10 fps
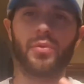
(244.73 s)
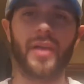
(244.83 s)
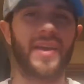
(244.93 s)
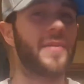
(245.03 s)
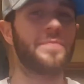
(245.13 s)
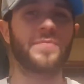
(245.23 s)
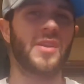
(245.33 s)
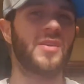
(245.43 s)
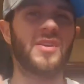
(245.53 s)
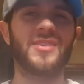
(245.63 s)
Like,
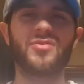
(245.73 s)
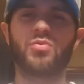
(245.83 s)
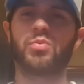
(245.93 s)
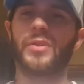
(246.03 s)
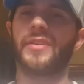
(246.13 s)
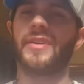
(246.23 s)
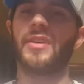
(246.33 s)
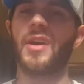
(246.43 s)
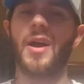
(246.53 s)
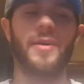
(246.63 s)
it's really
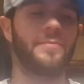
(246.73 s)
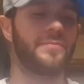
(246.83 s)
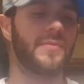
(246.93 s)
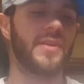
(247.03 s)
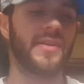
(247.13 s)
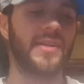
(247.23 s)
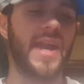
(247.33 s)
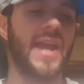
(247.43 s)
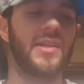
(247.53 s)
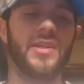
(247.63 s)

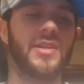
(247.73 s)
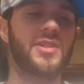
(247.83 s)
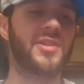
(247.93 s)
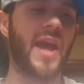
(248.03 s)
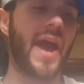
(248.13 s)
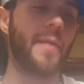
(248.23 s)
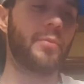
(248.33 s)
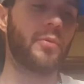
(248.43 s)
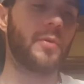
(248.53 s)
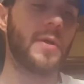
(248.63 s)
candy-ish
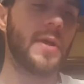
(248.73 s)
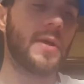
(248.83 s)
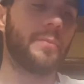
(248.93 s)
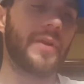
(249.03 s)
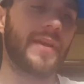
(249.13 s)
apple, but